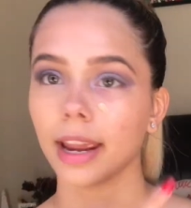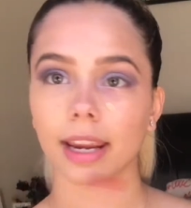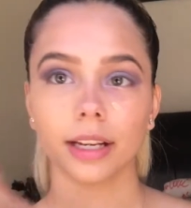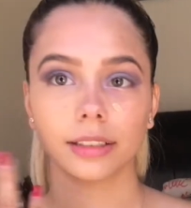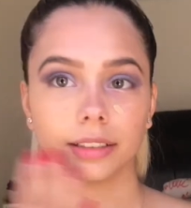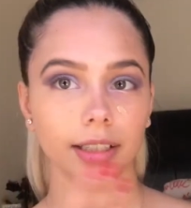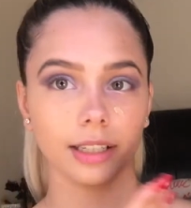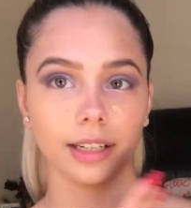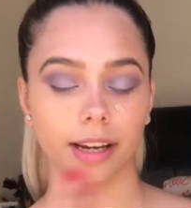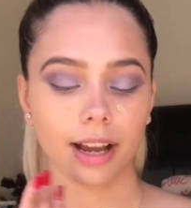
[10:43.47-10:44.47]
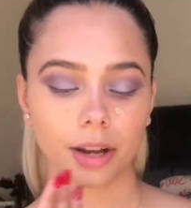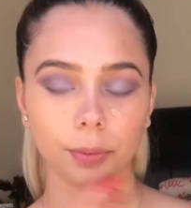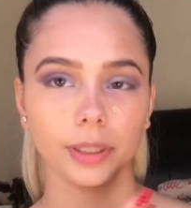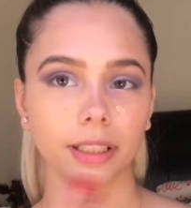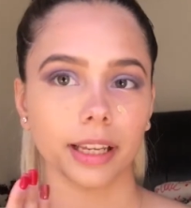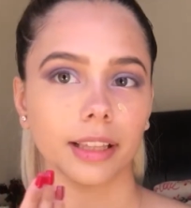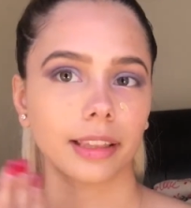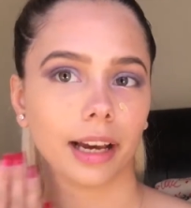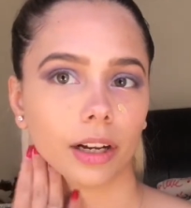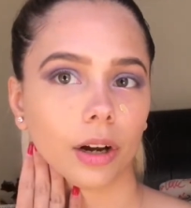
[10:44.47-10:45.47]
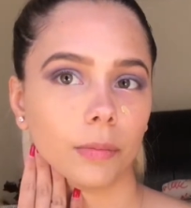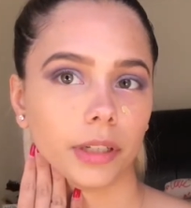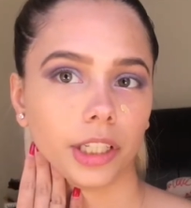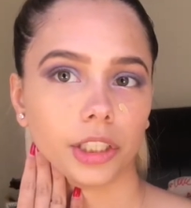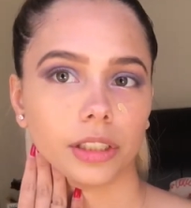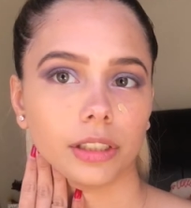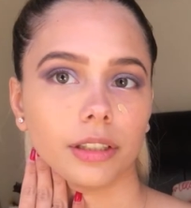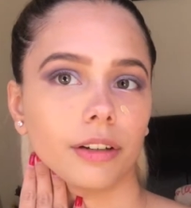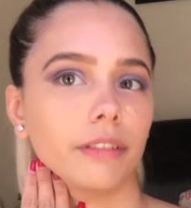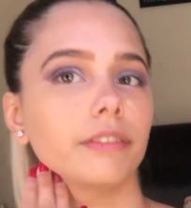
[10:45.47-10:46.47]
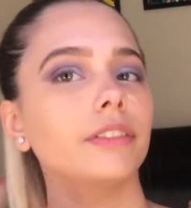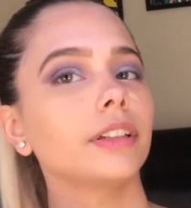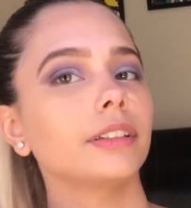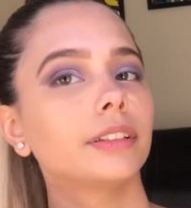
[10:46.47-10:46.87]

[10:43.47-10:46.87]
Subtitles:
And yeah, I really like that combination of